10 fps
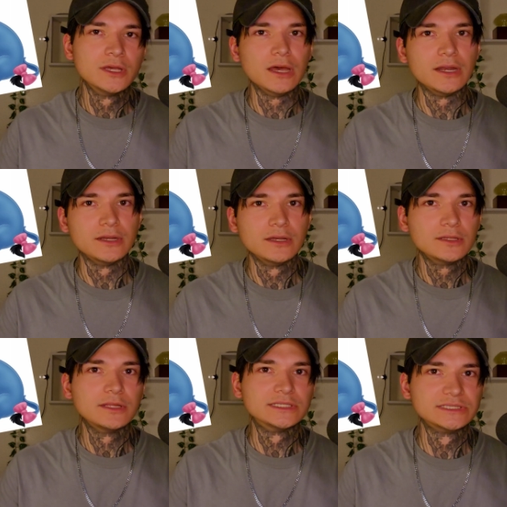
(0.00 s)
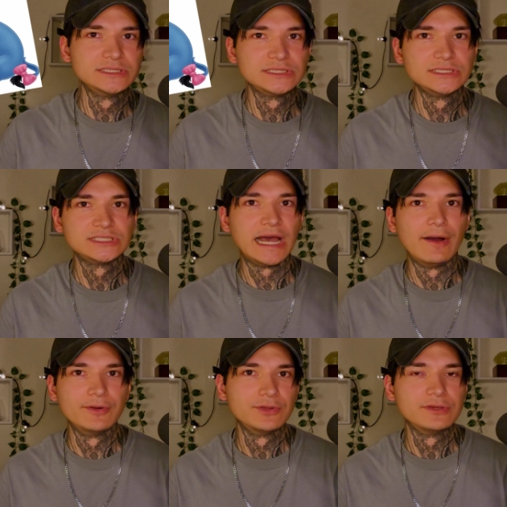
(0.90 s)
And this is the
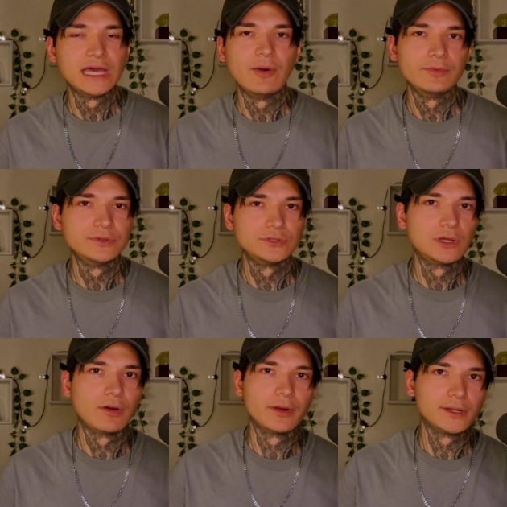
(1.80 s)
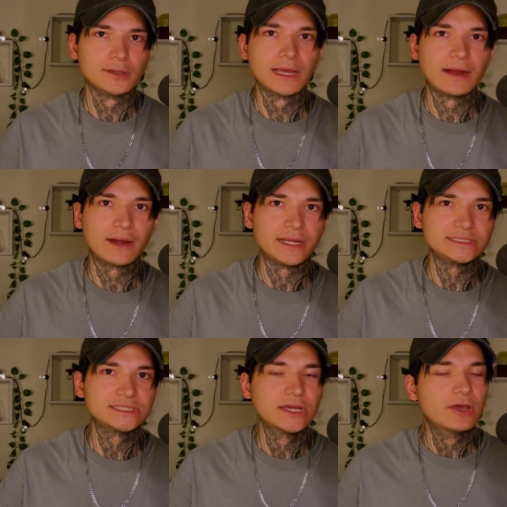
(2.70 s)
sound you get when you lower your larynx